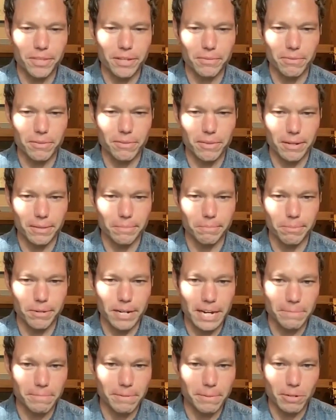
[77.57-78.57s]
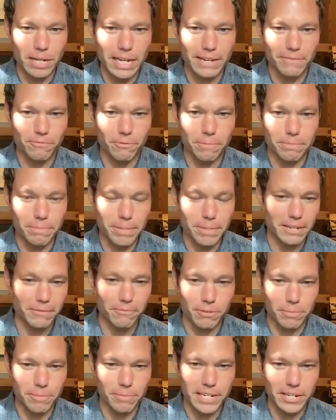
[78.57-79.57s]
the the pride people have from being
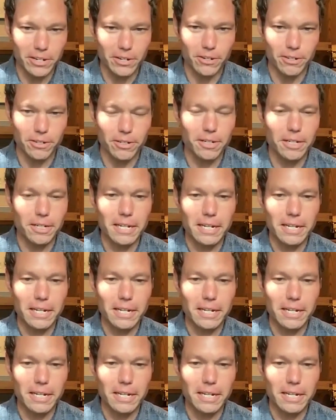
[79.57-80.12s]
from here,